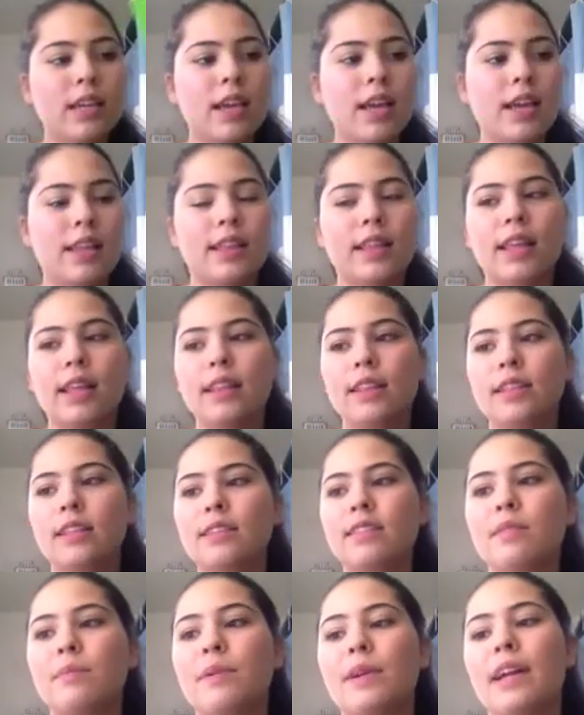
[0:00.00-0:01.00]
And then
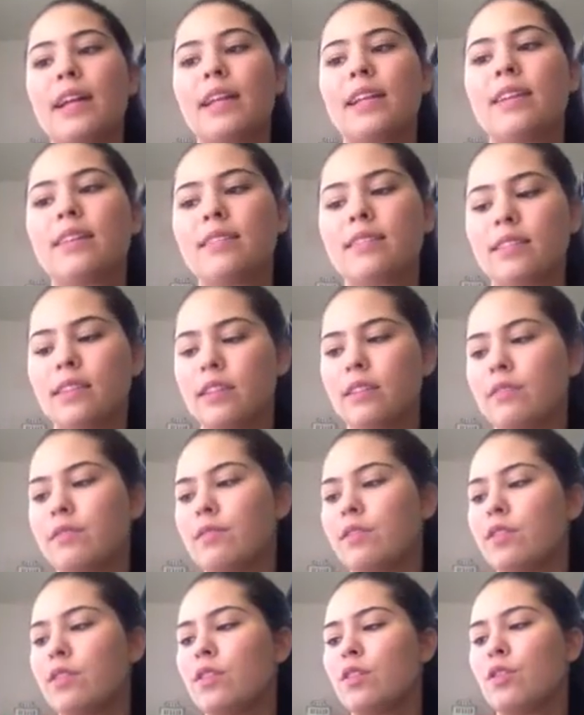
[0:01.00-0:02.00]
this spray adhesive
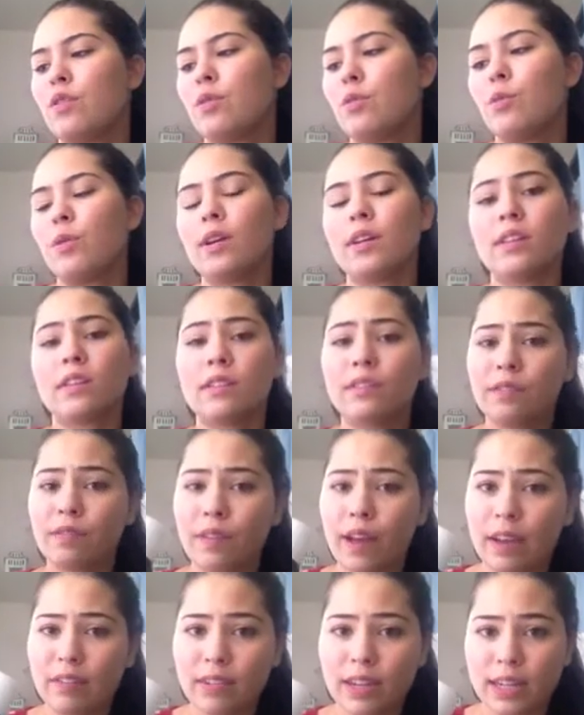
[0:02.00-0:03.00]
was
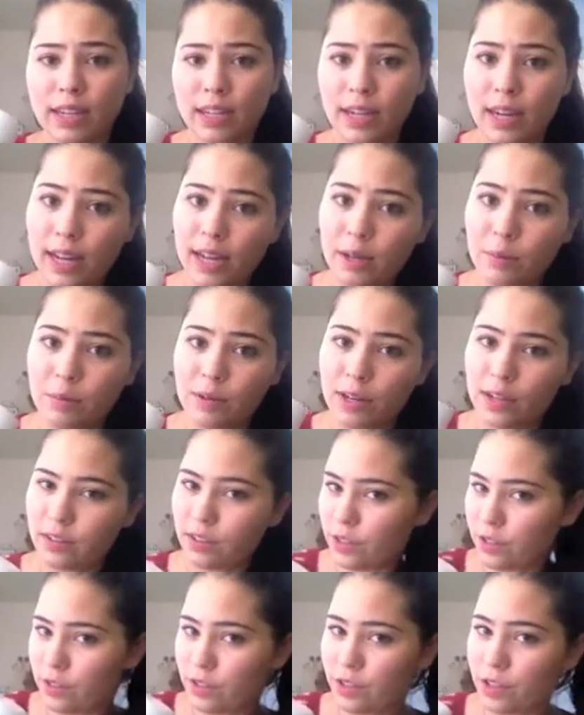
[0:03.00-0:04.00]
$5.99, but I
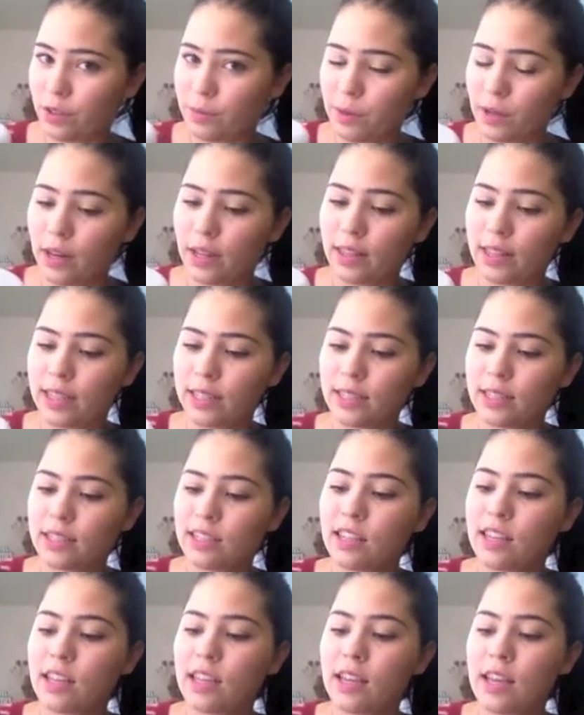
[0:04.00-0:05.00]
also used the coupon on this,